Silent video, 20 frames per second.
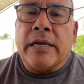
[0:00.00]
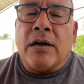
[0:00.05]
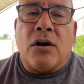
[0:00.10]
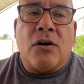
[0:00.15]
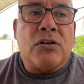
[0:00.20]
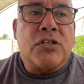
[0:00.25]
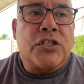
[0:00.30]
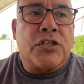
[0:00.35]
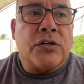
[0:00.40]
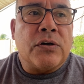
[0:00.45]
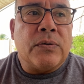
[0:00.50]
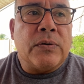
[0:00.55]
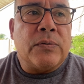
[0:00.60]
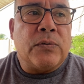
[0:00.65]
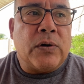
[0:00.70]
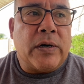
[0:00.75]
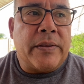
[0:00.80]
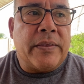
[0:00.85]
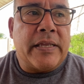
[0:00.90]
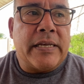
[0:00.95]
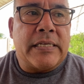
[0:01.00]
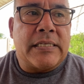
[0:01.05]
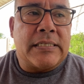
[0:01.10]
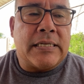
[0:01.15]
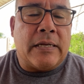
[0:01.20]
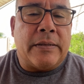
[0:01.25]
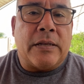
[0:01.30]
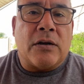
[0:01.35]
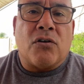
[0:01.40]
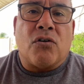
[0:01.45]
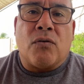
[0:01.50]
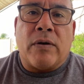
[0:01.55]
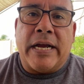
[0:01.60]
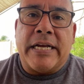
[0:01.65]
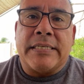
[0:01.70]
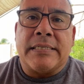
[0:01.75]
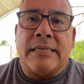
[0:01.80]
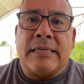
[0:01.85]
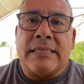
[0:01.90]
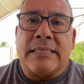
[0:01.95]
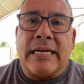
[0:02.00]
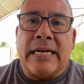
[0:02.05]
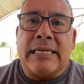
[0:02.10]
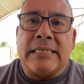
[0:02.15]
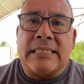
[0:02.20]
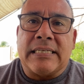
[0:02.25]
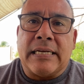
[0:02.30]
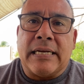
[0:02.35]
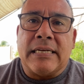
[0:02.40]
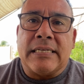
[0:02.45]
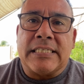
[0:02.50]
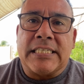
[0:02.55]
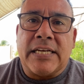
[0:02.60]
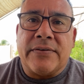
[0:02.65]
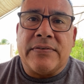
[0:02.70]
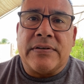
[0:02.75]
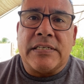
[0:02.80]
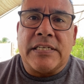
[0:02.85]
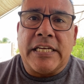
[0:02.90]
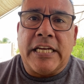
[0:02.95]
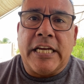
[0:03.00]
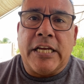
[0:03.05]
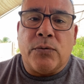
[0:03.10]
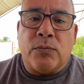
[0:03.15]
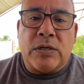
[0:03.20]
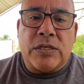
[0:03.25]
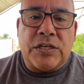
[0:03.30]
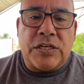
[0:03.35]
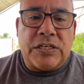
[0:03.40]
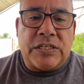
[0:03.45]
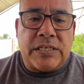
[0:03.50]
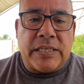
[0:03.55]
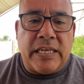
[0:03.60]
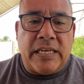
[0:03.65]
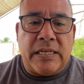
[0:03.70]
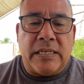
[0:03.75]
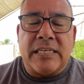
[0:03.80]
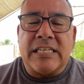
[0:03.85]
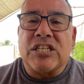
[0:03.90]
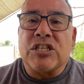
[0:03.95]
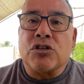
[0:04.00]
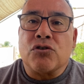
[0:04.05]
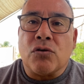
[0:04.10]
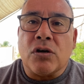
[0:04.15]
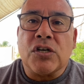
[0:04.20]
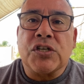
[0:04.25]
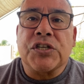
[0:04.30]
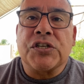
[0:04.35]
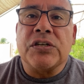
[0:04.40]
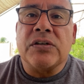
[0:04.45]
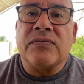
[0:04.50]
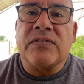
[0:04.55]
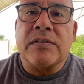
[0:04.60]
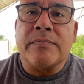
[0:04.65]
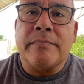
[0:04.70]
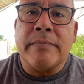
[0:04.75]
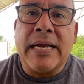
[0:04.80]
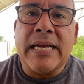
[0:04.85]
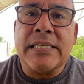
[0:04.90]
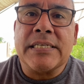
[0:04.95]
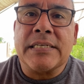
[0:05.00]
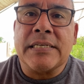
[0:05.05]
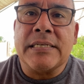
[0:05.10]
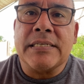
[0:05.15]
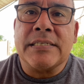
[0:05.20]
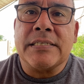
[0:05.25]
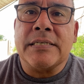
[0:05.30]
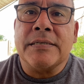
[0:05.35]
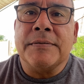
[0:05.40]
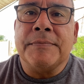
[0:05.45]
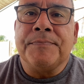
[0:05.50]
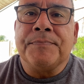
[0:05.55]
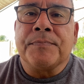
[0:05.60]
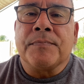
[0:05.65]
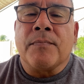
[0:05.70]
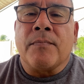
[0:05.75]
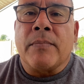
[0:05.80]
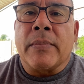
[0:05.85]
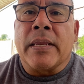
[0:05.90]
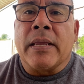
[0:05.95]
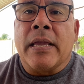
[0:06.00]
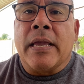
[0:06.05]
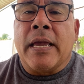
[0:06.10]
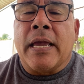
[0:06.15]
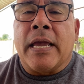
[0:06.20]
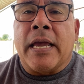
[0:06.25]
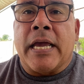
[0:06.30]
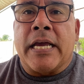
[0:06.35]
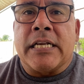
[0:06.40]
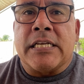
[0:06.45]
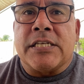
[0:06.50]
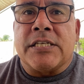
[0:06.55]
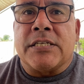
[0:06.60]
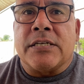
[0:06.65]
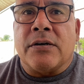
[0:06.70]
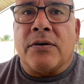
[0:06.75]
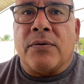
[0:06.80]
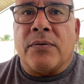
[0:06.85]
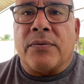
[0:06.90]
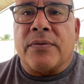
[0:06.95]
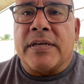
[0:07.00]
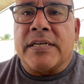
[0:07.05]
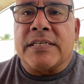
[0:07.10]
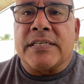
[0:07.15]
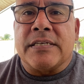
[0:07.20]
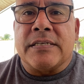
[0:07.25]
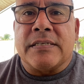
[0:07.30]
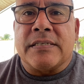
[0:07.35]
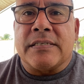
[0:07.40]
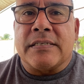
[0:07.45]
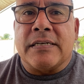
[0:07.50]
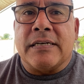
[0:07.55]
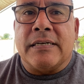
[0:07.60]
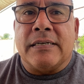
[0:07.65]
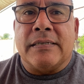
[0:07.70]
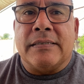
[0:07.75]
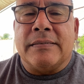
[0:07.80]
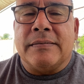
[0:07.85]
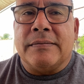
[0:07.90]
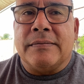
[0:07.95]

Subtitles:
Also, one that's on the horizon is Isaiah 17, which is the destruction of Damascus. And so this is, I